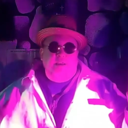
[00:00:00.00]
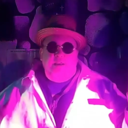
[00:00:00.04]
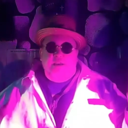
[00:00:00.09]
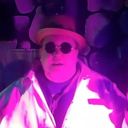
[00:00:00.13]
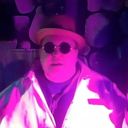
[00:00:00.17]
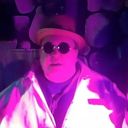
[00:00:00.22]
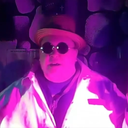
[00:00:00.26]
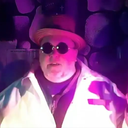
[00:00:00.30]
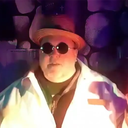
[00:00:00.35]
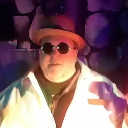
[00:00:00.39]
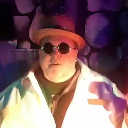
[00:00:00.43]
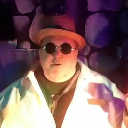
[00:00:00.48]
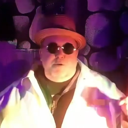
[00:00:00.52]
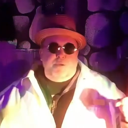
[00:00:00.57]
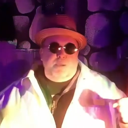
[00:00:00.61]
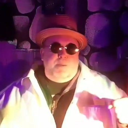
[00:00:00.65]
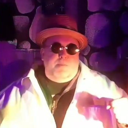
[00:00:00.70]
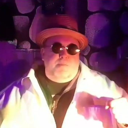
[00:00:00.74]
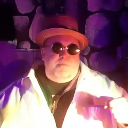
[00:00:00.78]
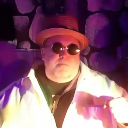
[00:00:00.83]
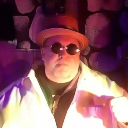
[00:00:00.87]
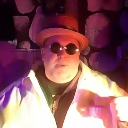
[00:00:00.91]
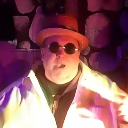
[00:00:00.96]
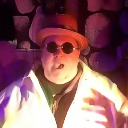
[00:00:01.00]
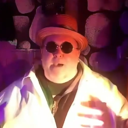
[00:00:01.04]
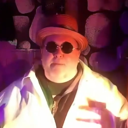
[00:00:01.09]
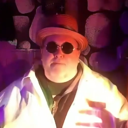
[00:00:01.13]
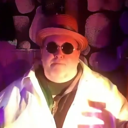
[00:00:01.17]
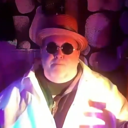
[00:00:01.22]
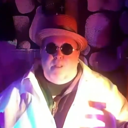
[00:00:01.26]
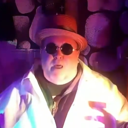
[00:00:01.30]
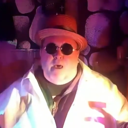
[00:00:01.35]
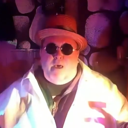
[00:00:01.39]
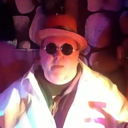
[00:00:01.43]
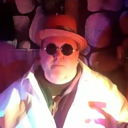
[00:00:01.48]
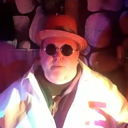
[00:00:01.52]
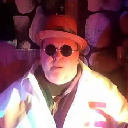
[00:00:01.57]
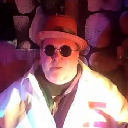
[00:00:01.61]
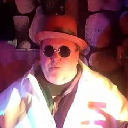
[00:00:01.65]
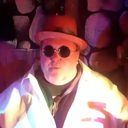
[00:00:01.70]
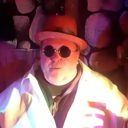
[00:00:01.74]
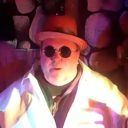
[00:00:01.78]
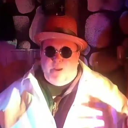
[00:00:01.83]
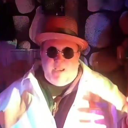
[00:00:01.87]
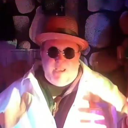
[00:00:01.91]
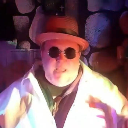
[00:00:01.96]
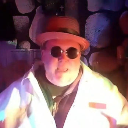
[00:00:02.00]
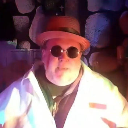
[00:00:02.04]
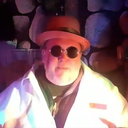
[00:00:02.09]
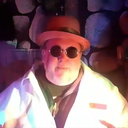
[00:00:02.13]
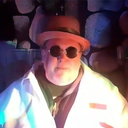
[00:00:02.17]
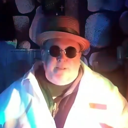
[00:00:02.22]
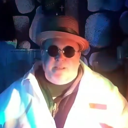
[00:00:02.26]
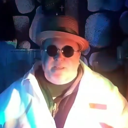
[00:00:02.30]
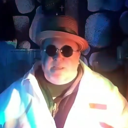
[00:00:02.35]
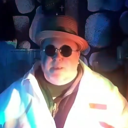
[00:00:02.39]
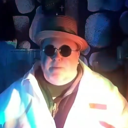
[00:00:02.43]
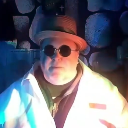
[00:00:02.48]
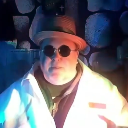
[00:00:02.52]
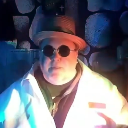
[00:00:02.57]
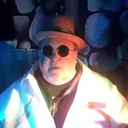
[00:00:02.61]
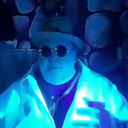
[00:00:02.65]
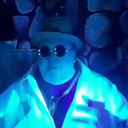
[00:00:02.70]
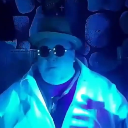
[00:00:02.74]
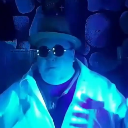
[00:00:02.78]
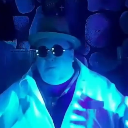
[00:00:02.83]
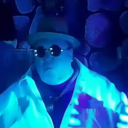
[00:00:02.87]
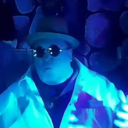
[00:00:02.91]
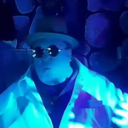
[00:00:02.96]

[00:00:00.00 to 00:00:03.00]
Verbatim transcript: uh, there was some bad blood between him and some of the